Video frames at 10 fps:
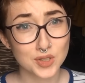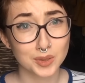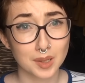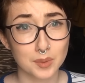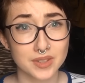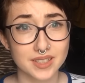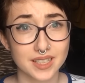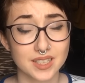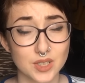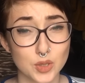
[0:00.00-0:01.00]
sure what I
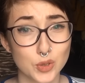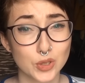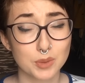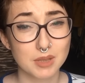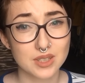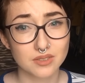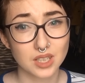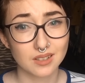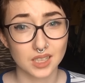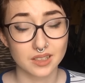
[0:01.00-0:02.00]
wanted. She'd drawn up loads of
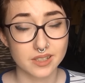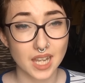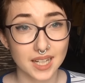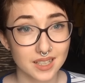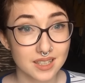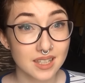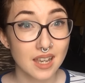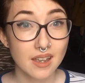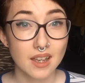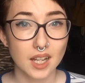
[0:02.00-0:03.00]
cute little designs.
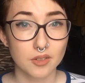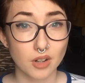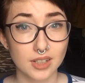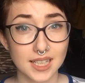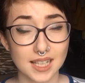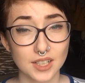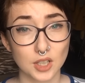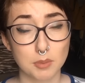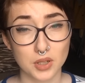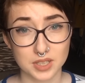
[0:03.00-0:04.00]
I very nearly
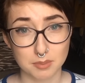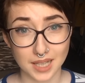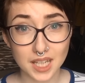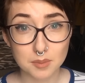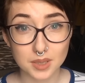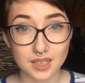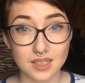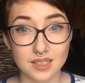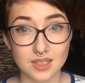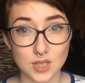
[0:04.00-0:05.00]
got a potted plant
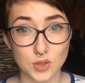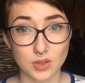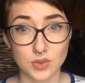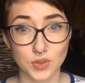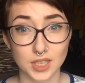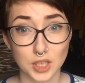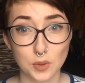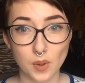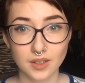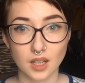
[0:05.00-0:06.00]
because she drew this really
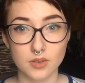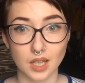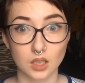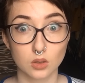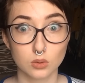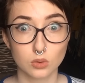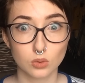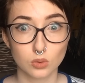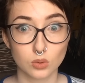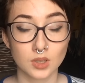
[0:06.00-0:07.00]
cute one and I was like,
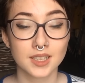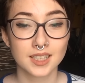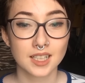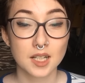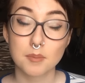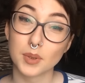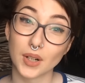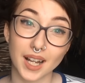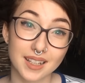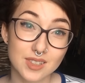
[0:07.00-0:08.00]
ooh.
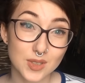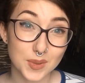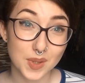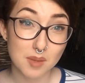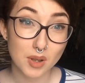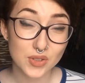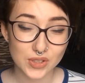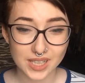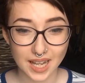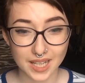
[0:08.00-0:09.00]
But I stuck with the
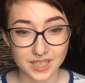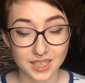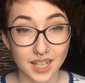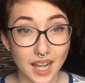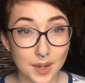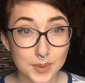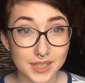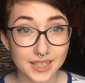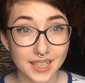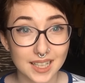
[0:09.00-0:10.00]
bottle and I
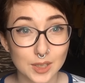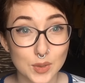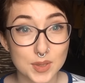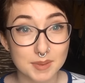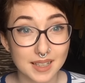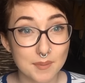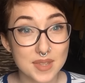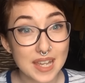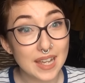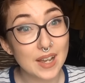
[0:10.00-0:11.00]
will include some
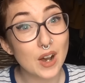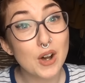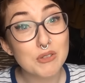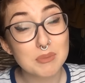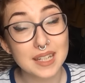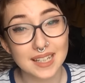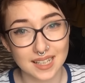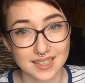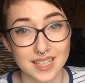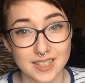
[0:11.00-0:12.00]
clips here of me
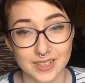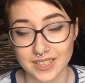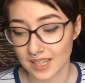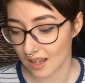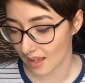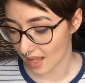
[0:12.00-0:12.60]
getting it done